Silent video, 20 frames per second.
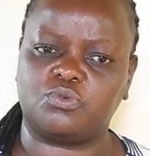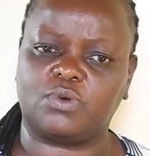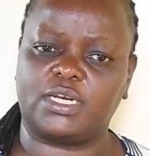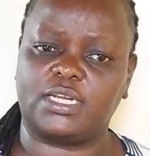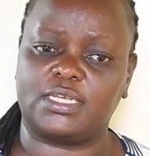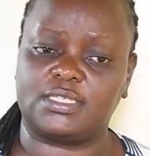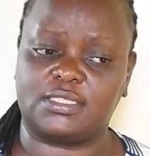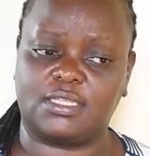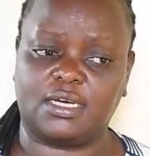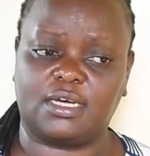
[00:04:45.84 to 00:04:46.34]
to
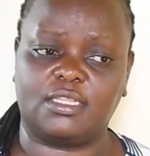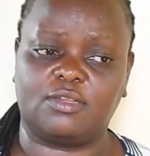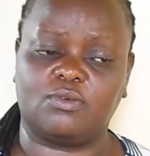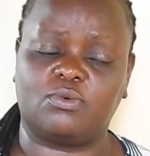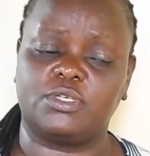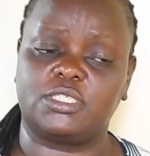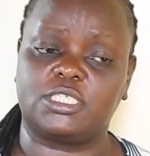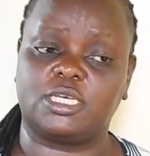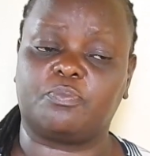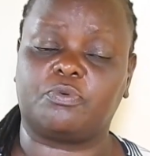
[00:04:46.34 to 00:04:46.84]
understand
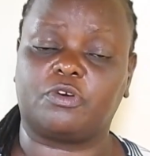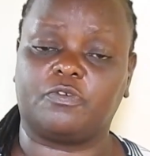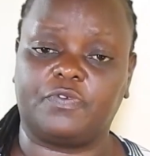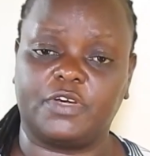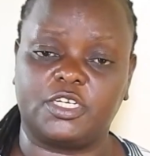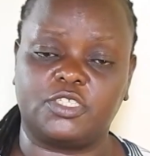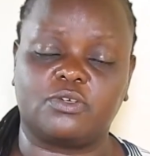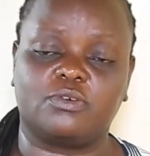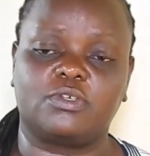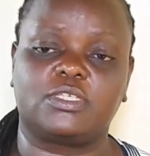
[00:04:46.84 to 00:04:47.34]
who is a
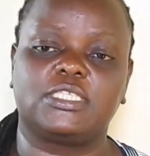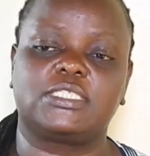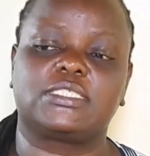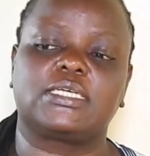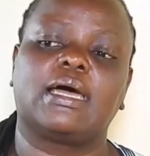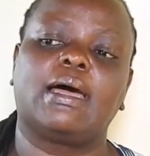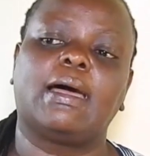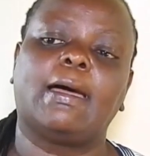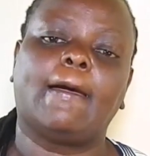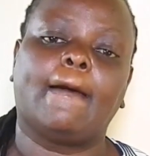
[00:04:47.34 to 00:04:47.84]
professional
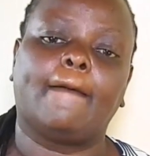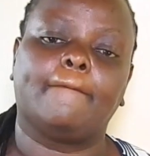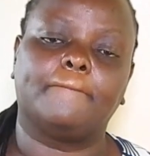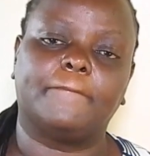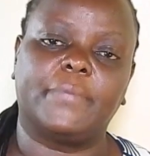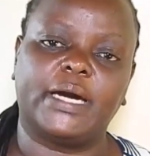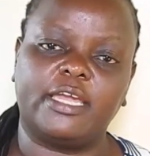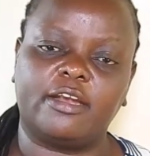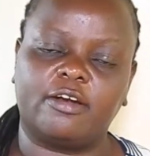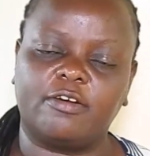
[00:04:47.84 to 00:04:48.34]
teacher
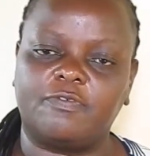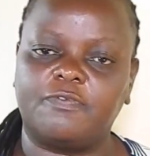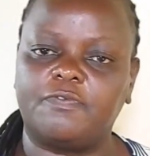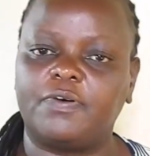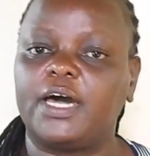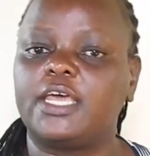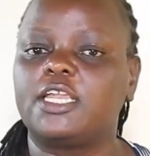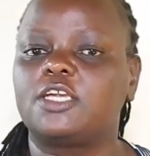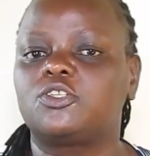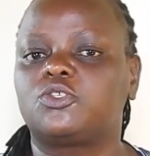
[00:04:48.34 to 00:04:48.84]
by
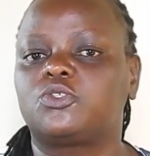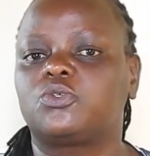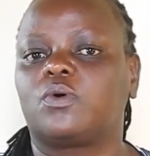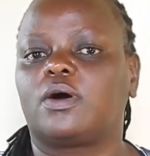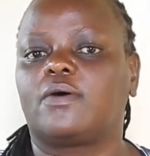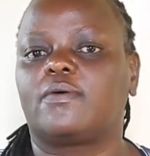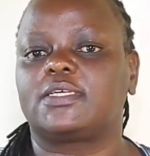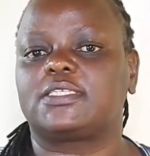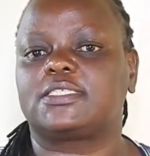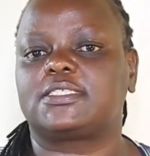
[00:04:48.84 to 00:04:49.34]
referring to
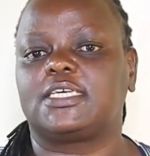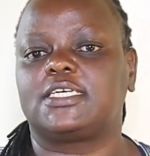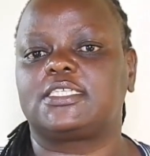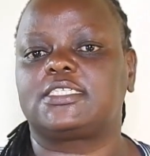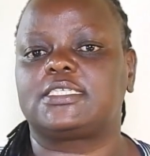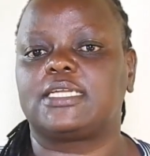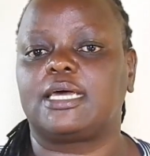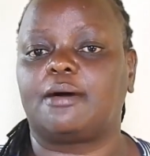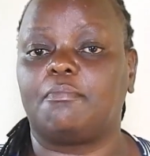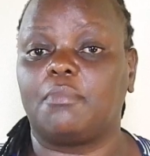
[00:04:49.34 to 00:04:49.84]
our
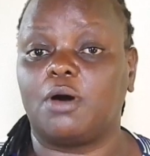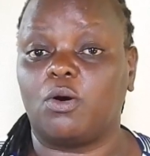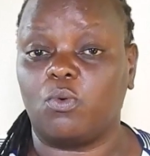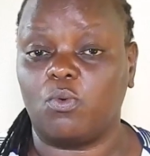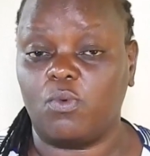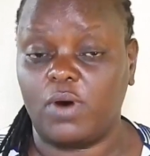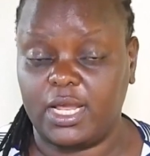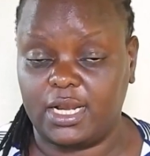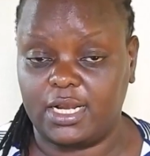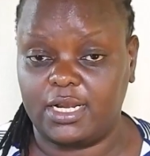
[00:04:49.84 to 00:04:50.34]
set number
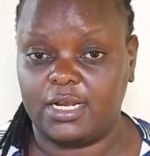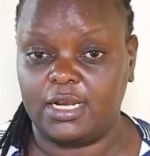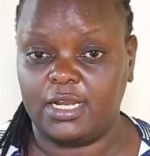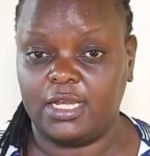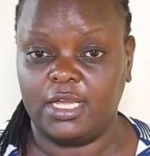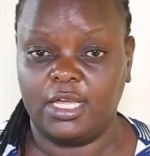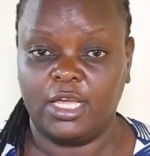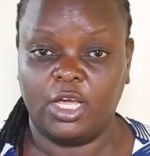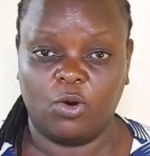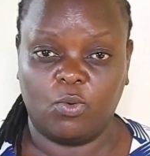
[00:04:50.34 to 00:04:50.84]
1,
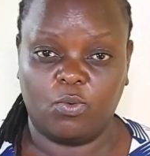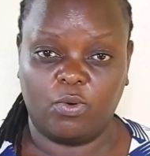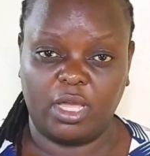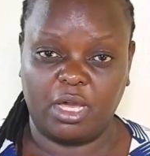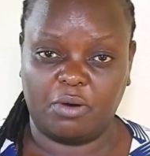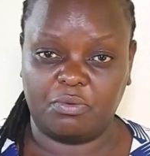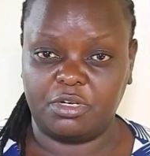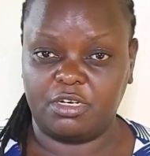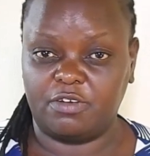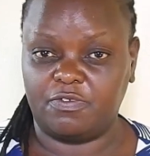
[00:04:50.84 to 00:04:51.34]

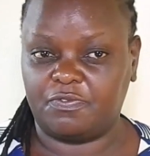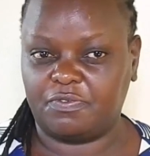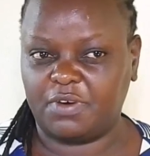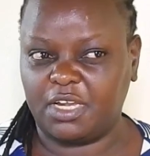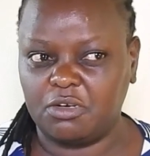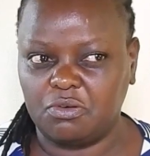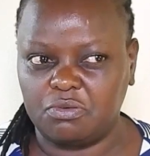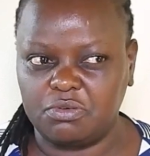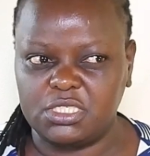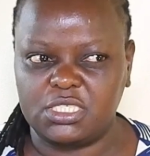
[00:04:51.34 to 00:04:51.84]
where we
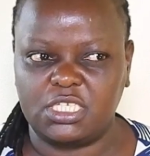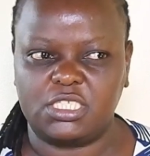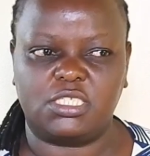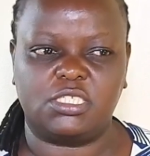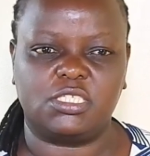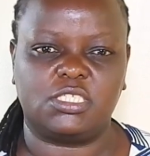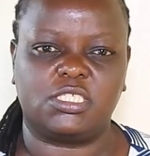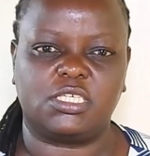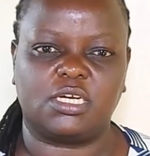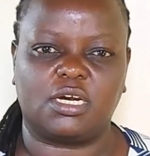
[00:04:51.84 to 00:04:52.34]
define who is a
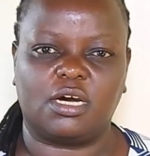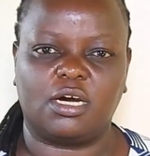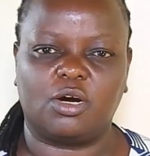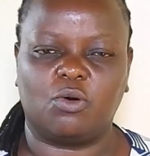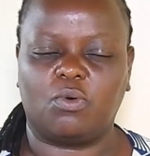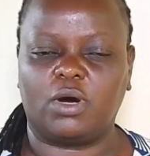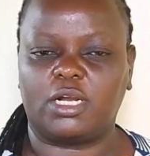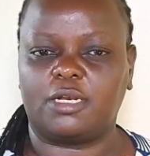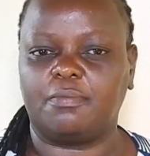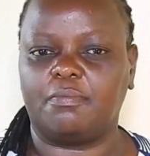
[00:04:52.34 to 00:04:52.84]
teacher,
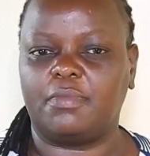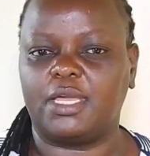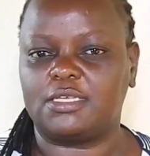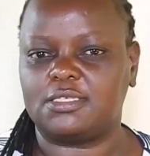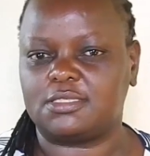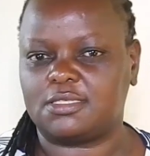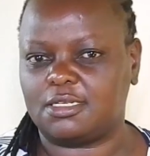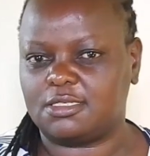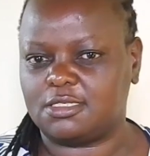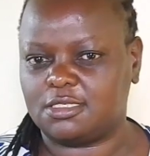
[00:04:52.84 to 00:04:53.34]
what
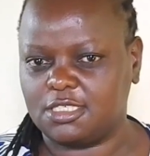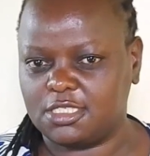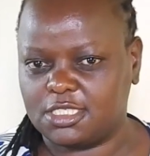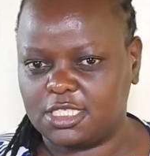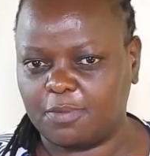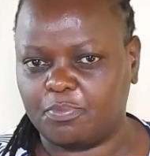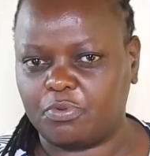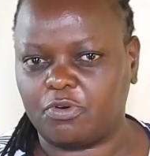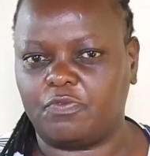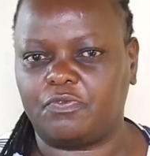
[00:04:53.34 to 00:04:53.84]
makes a
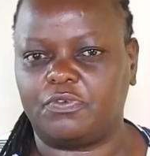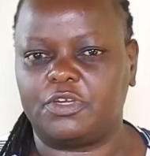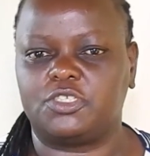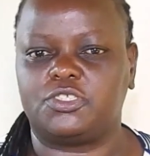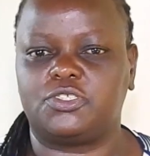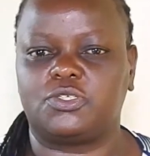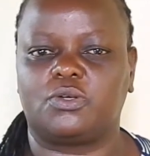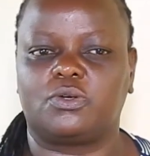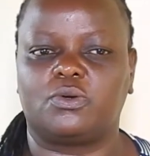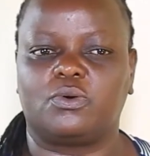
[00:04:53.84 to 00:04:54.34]
teacher
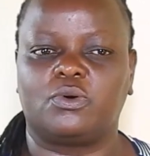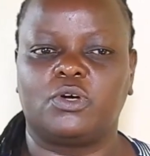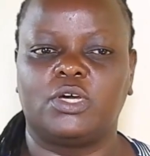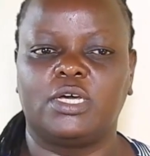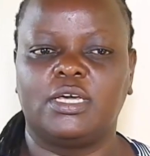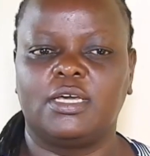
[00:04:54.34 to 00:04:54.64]
professional.